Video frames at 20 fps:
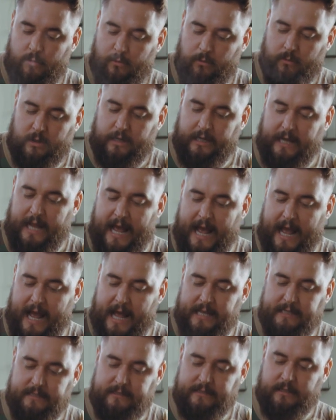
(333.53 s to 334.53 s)
we're gonna
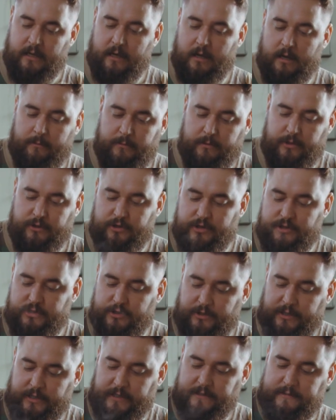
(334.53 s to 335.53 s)
add some
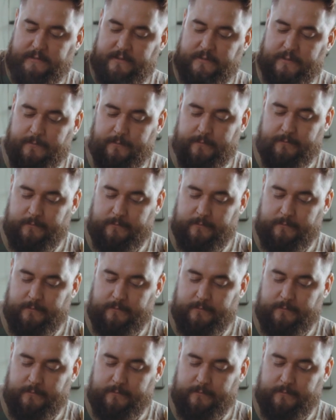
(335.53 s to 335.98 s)
nutritional yeast.